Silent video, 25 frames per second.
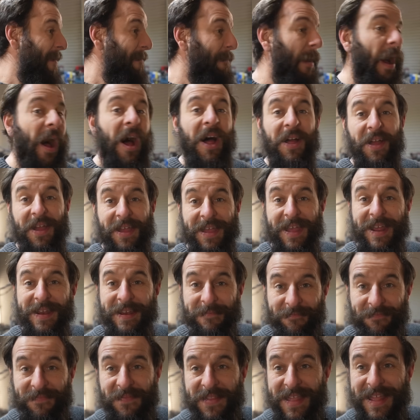But
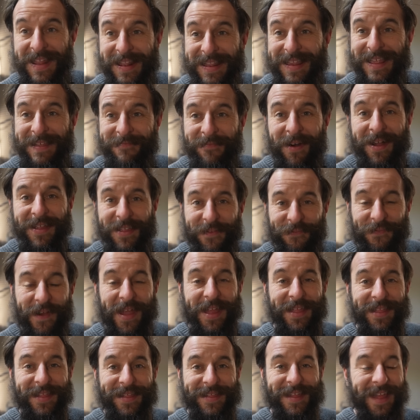in my
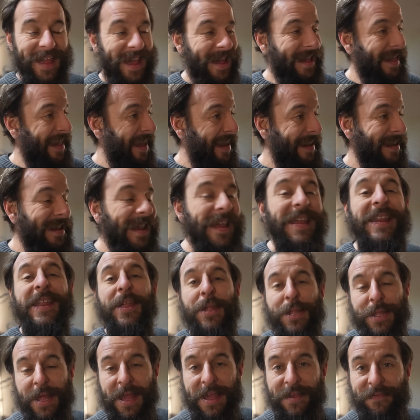defense, it needed
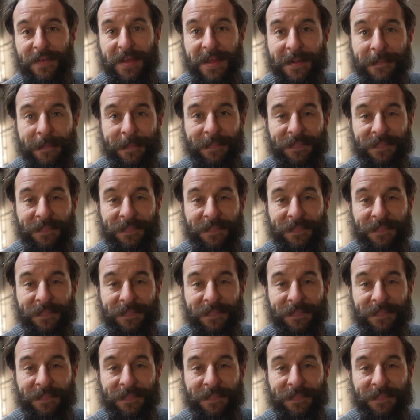saving.